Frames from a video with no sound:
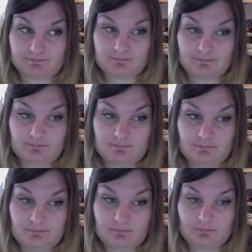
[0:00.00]

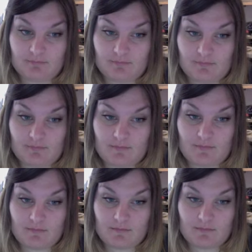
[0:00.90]

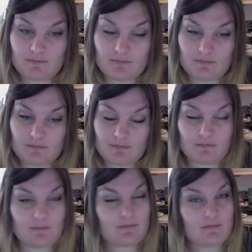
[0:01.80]

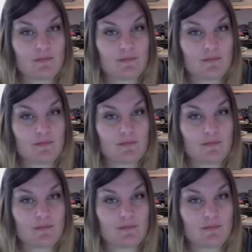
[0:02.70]
(no one is talking)